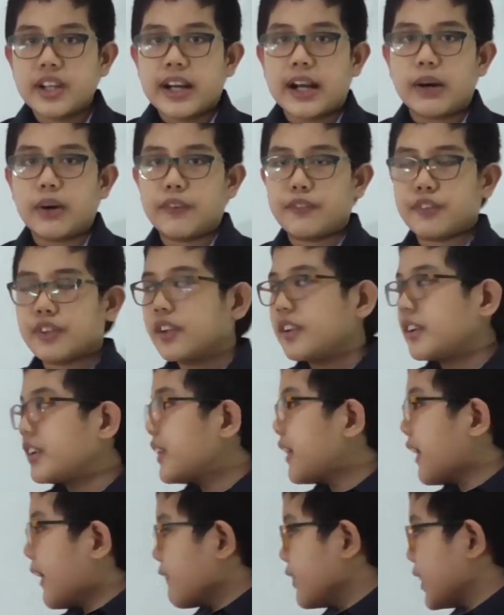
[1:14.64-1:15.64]
However,
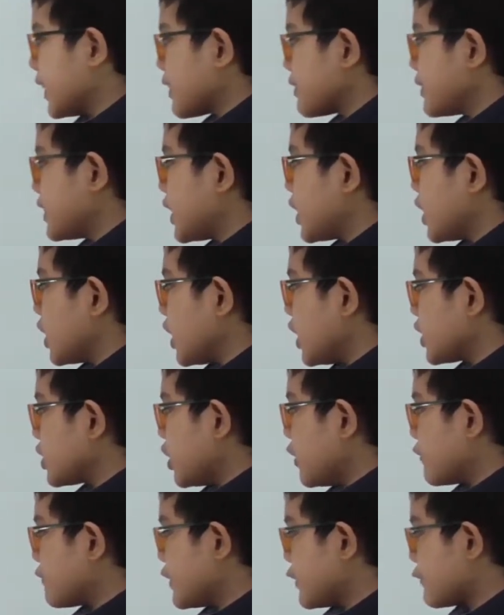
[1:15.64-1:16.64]
because there are a lot
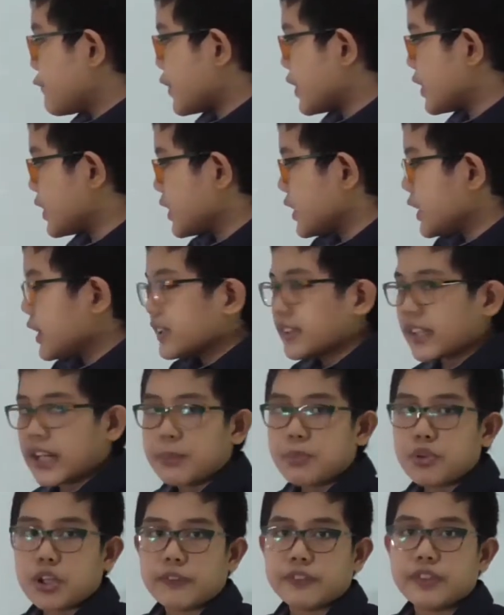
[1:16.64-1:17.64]
of different
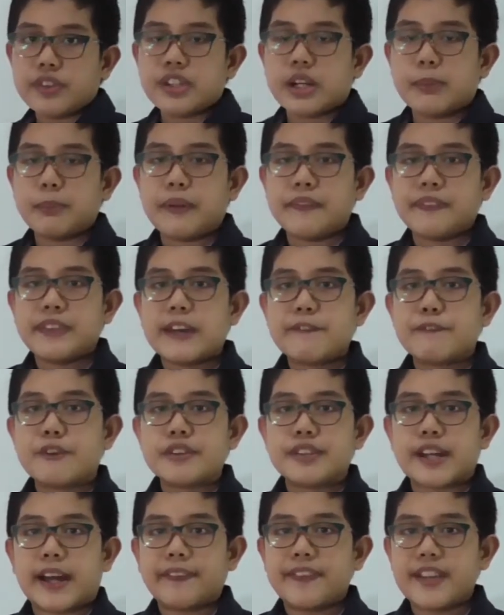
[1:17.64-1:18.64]
types of the sum and
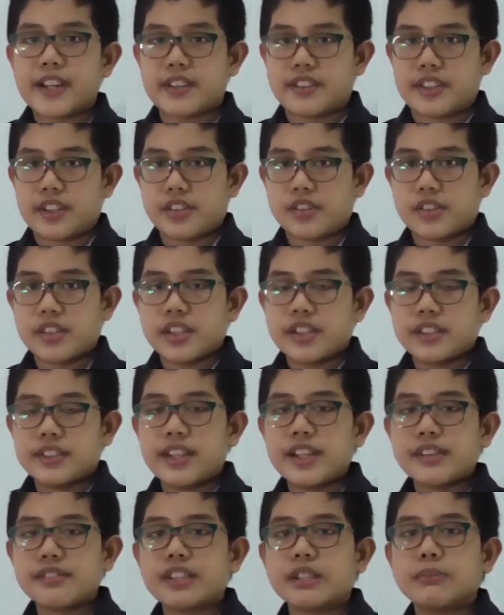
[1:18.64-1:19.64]
difference identities,
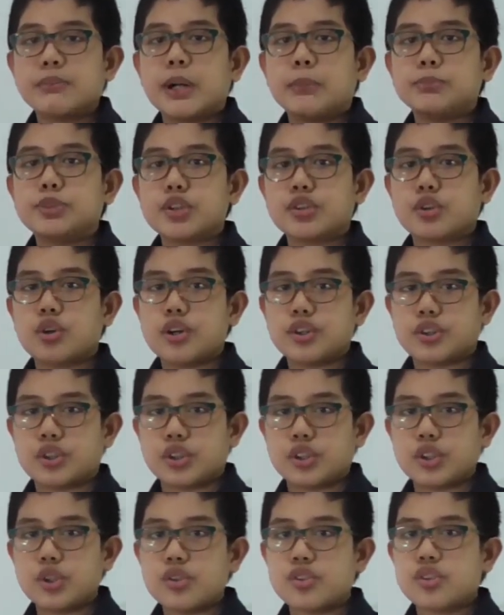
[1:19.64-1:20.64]
this time I'm just going to
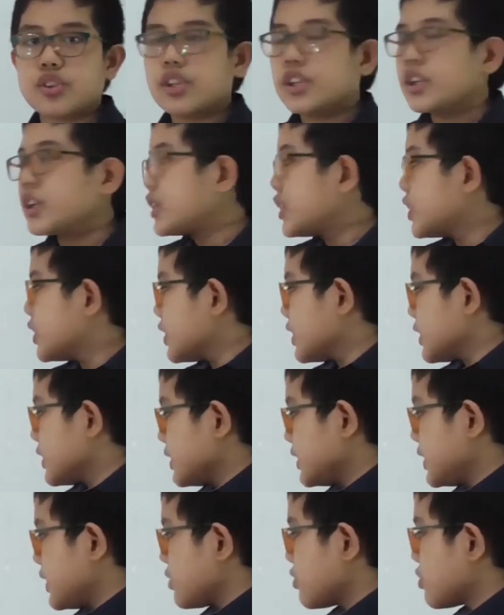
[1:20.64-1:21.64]
use
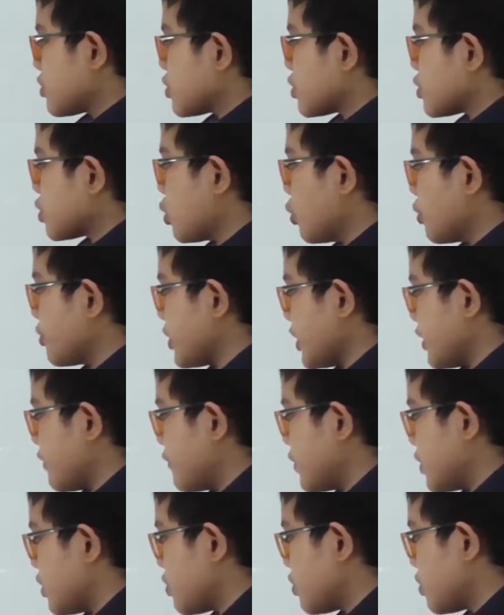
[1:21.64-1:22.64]
this cosine
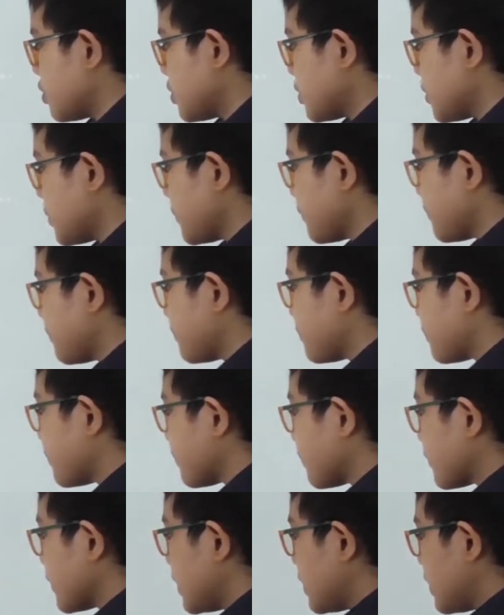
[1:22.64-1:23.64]
first.
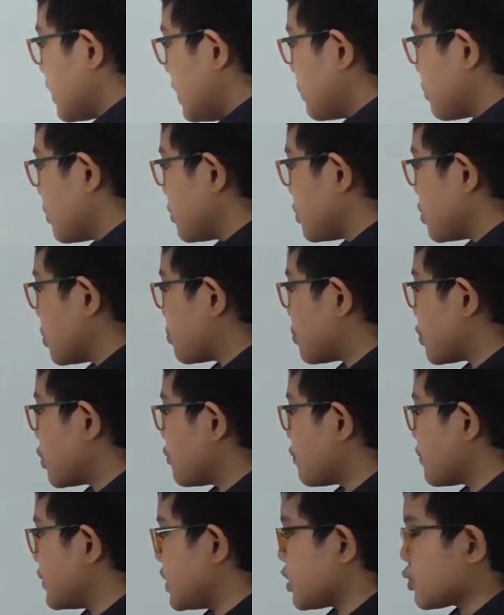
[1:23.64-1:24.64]
I'm going to
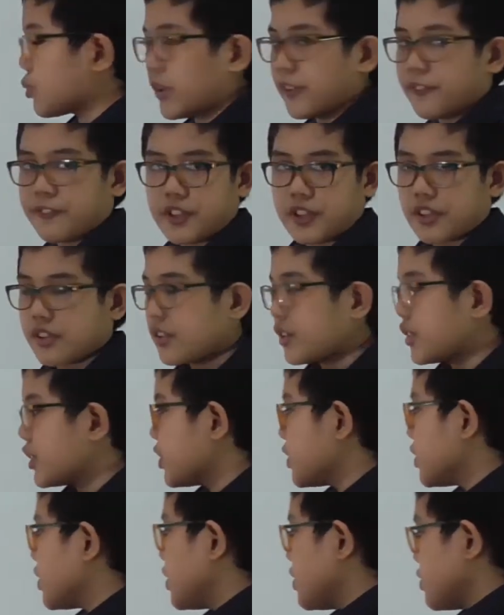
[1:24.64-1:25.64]
prove this one first.
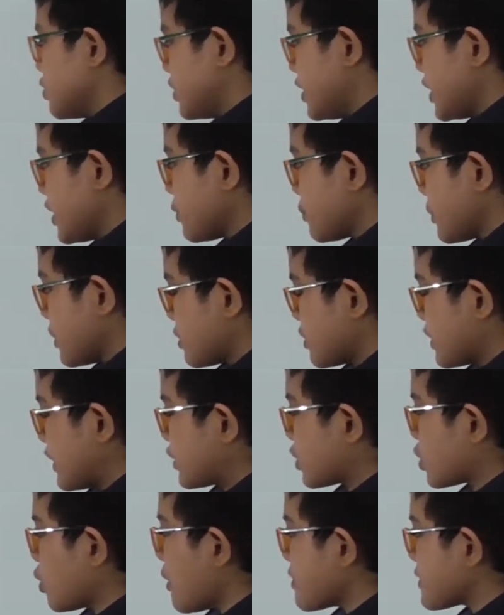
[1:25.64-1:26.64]
So then we know
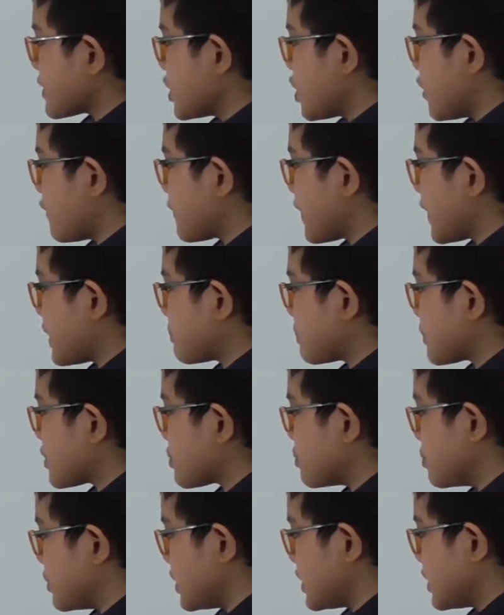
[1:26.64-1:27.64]
that cosine of a
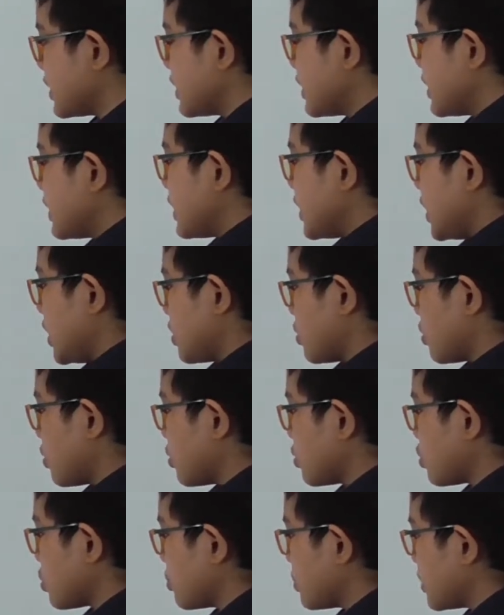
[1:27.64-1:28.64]
plus b is
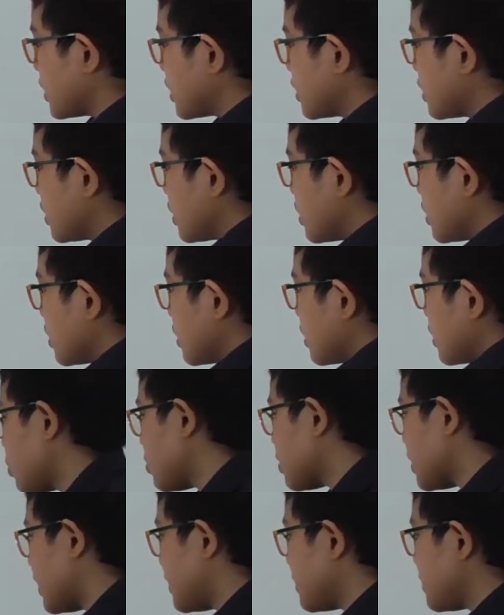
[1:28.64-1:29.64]
going to be
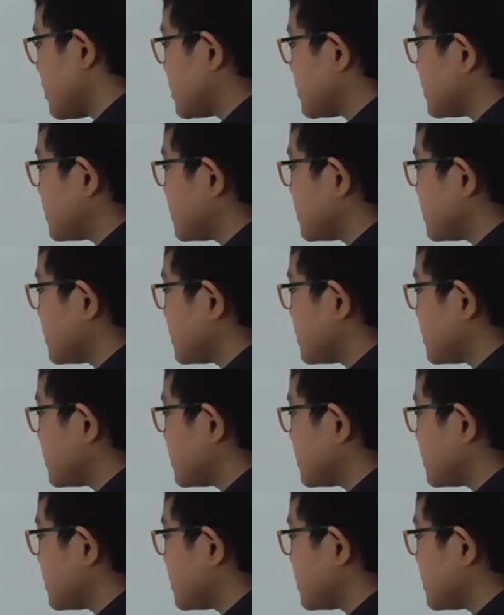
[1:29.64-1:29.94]
cosine